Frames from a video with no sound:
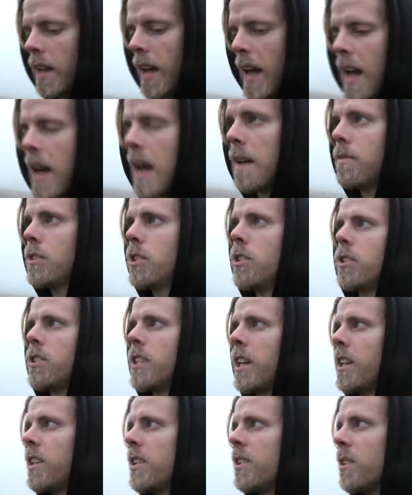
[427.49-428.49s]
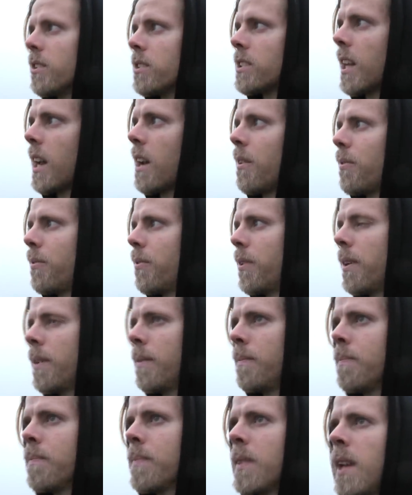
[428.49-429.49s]
have to say to yourself,
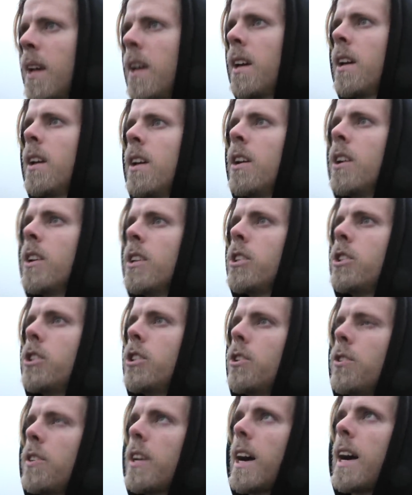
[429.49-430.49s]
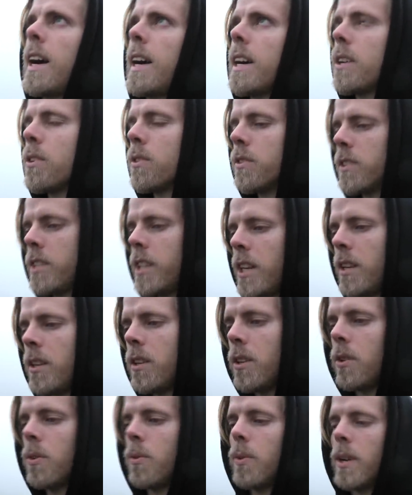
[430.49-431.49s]
should I
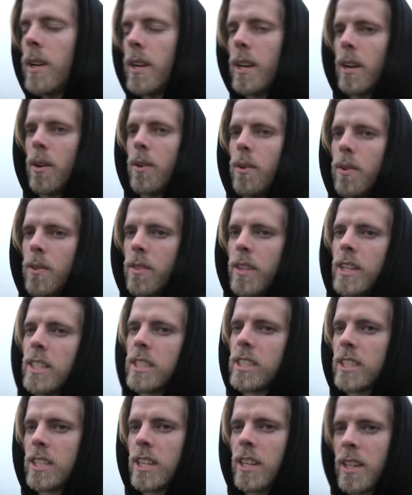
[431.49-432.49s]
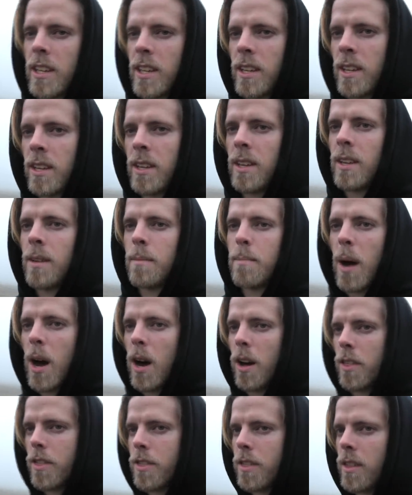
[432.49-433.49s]
continue along this
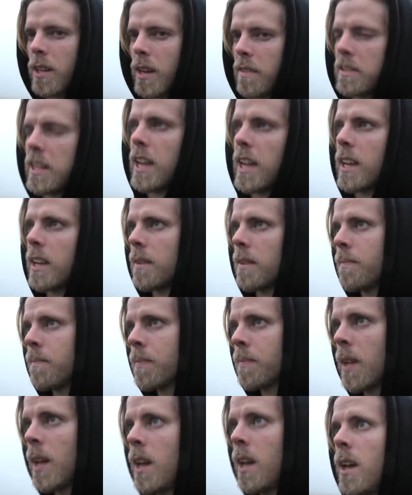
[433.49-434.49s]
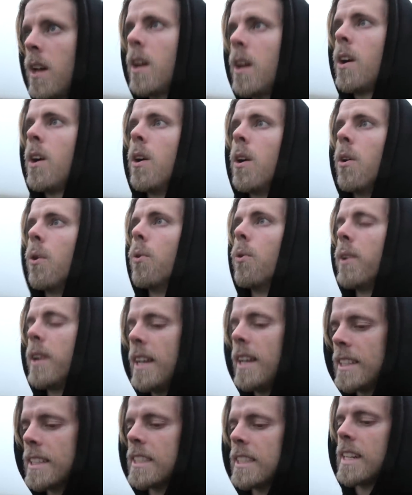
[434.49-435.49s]
path I've taken? Or
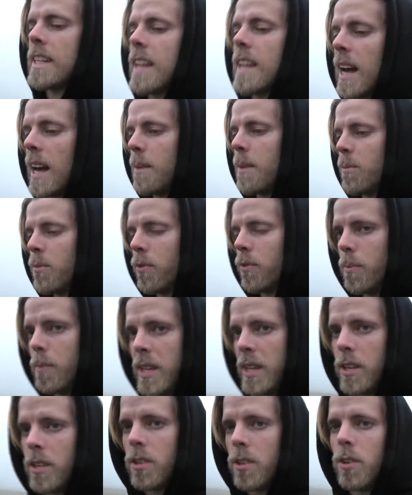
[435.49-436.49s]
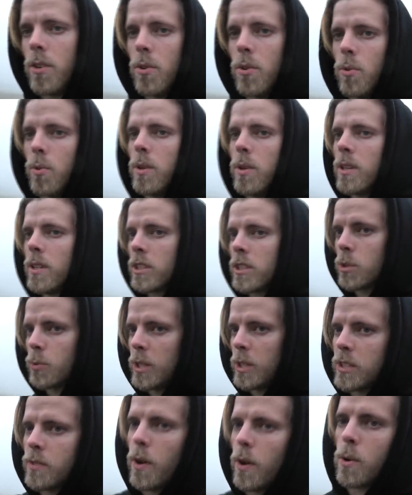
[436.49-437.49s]
is it time for me to
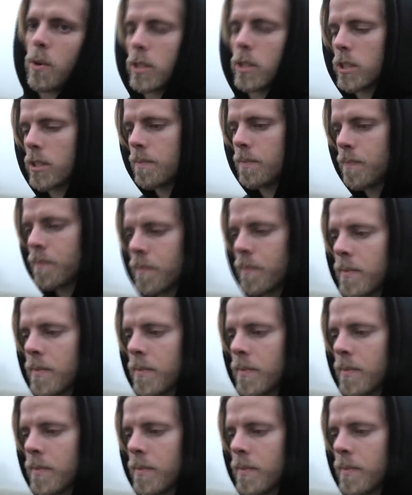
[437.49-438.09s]
switch focus